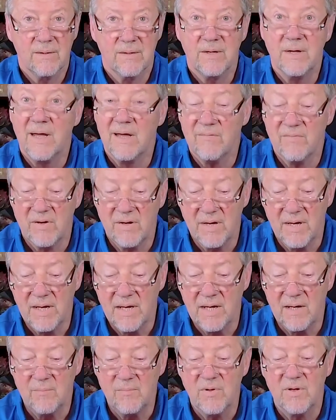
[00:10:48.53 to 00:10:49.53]
You have a
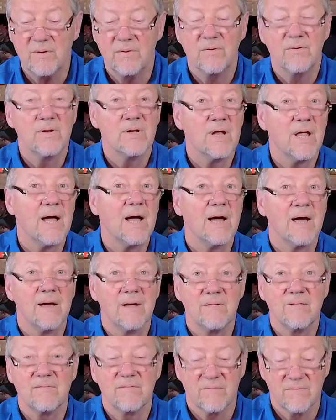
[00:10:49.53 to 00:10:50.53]
name that you're
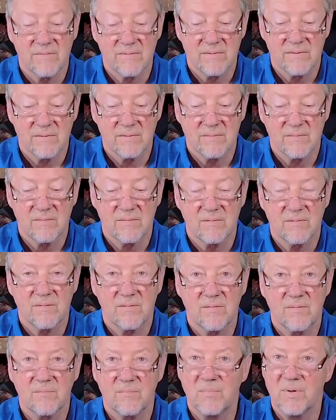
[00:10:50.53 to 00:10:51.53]
alive,
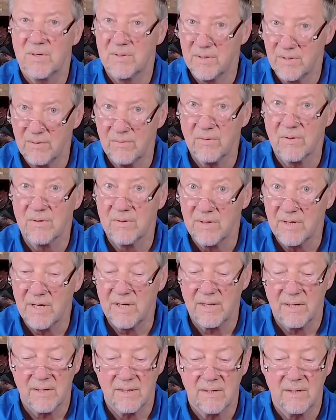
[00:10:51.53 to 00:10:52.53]
but you are
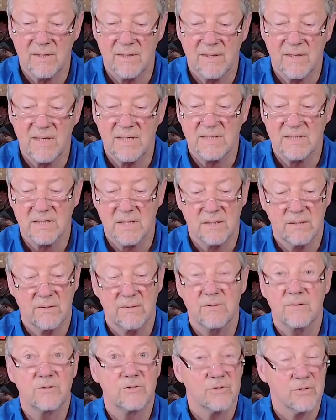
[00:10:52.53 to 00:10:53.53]
dead, he said
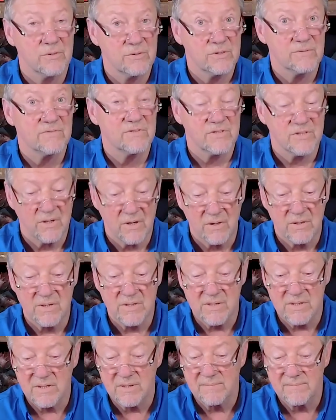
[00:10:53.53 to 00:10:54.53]
to the church of
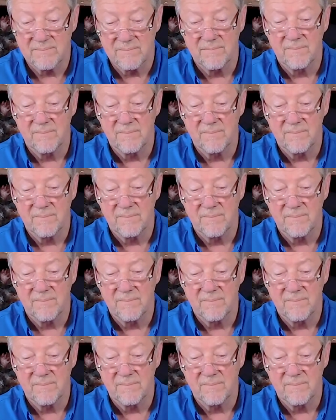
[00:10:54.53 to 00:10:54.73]
Sardis